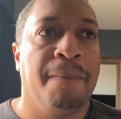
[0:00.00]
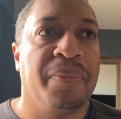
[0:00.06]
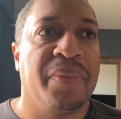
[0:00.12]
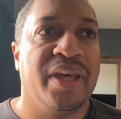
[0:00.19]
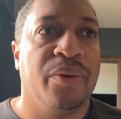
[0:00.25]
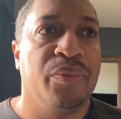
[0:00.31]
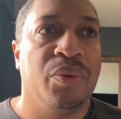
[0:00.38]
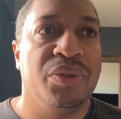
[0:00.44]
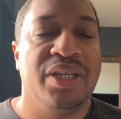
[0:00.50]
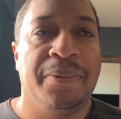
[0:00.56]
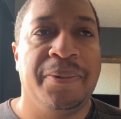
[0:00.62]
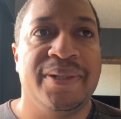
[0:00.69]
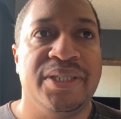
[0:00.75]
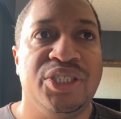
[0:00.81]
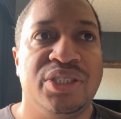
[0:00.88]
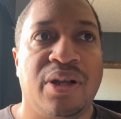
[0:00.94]
and we would
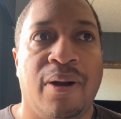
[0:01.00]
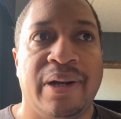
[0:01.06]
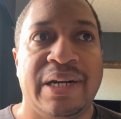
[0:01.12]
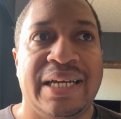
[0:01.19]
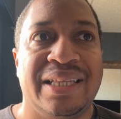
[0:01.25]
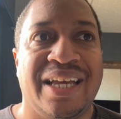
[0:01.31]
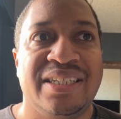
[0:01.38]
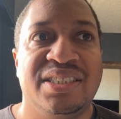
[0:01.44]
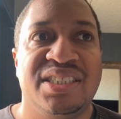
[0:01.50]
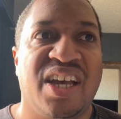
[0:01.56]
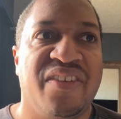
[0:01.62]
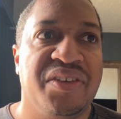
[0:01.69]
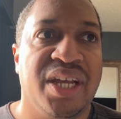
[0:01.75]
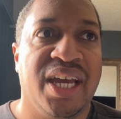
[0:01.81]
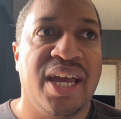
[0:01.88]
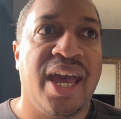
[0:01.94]
typically start at like
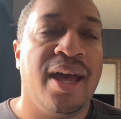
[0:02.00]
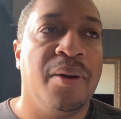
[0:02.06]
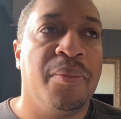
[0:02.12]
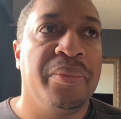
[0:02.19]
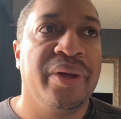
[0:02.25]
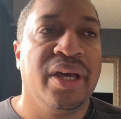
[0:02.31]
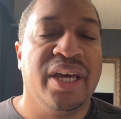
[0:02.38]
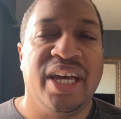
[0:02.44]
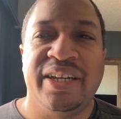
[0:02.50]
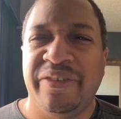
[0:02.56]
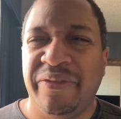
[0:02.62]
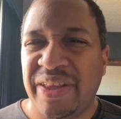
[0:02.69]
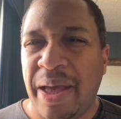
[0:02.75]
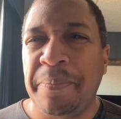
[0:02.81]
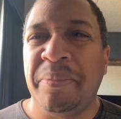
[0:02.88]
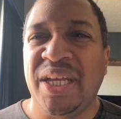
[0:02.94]
7 a.m. And even
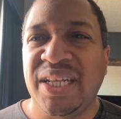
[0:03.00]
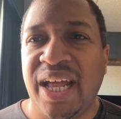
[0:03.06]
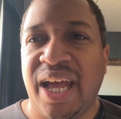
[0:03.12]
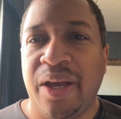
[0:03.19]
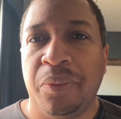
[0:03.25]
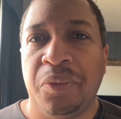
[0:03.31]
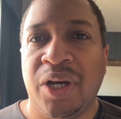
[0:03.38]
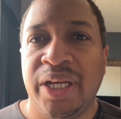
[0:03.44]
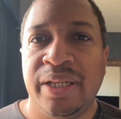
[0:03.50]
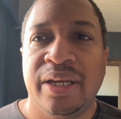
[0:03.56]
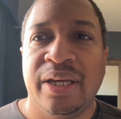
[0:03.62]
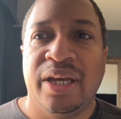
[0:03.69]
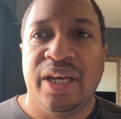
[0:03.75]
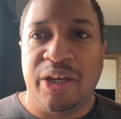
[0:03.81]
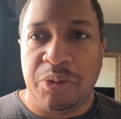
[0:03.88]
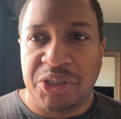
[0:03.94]
that midnight one,
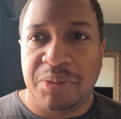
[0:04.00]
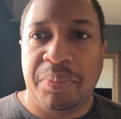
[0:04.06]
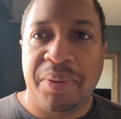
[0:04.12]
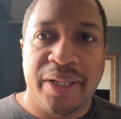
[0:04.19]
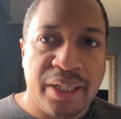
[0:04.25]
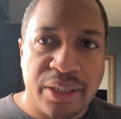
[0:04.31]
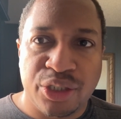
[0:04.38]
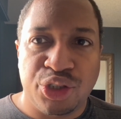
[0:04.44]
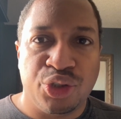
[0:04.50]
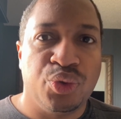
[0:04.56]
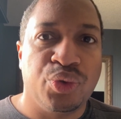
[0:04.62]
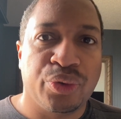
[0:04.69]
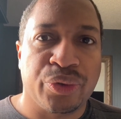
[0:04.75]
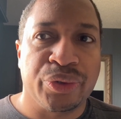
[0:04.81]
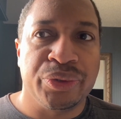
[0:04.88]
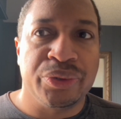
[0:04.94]
it was split into 2
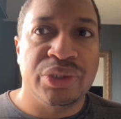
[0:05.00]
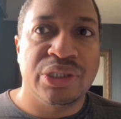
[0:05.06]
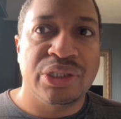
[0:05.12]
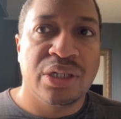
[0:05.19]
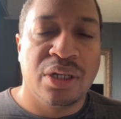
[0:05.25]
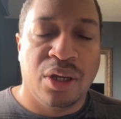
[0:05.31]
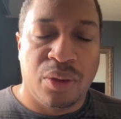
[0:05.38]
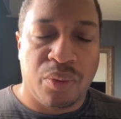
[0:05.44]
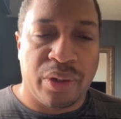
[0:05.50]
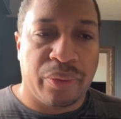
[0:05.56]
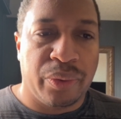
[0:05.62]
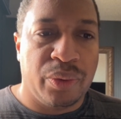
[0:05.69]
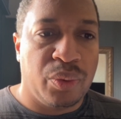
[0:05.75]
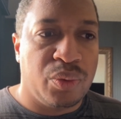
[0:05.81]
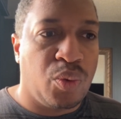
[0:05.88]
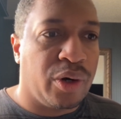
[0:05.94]
crews where we
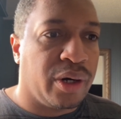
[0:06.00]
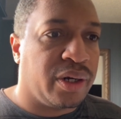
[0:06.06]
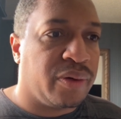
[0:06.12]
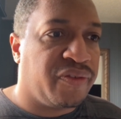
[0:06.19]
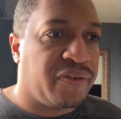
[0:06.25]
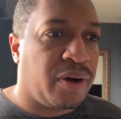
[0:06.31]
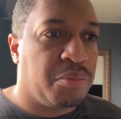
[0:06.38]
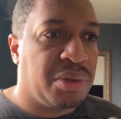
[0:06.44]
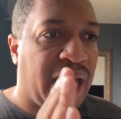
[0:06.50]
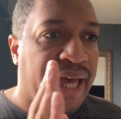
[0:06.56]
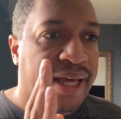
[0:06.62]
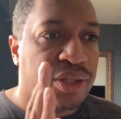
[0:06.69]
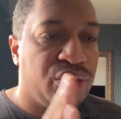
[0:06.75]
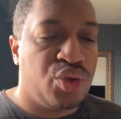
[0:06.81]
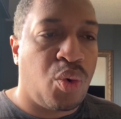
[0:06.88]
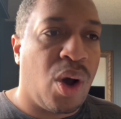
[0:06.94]
would work from
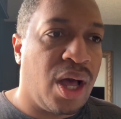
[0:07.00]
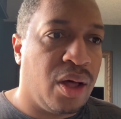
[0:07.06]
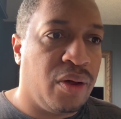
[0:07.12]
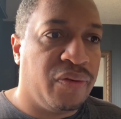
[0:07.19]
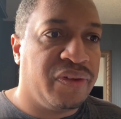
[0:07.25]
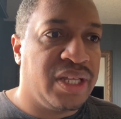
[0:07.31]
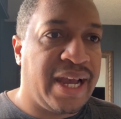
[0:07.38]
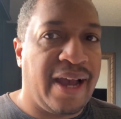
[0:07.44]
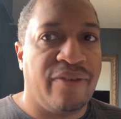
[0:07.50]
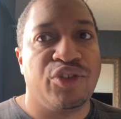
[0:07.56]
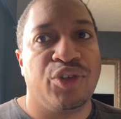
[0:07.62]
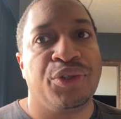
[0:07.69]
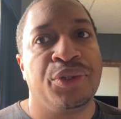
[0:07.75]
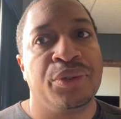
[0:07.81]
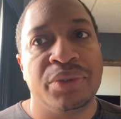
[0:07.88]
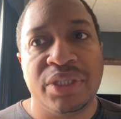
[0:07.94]
like 12 in the
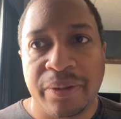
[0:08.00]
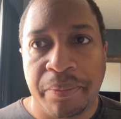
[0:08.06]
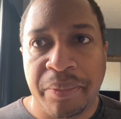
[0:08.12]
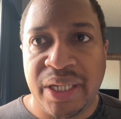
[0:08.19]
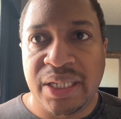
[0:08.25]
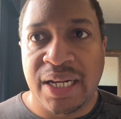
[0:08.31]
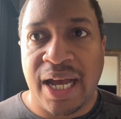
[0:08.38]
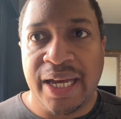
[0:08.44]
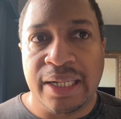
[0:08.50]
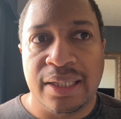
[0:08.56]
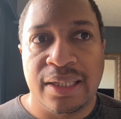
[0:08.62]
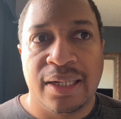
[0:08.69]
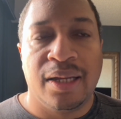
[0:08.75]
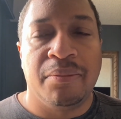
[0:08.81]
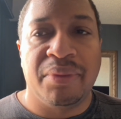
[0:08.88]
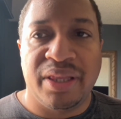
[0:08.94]
afternoon to midnight,
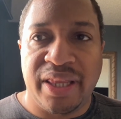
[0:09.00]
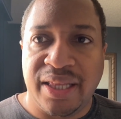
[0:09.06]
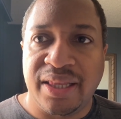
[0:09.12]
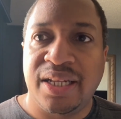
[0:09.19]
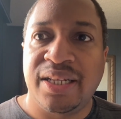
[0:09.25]
but then the